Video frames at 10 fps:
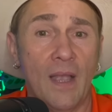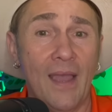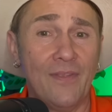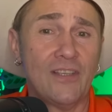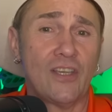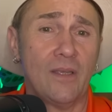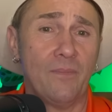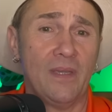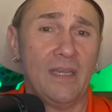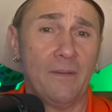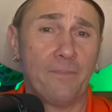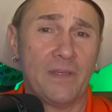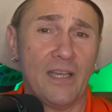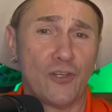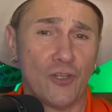And these could be
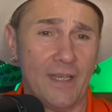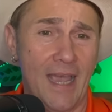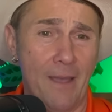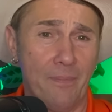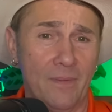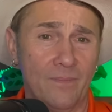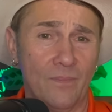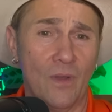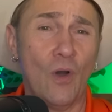potentially happen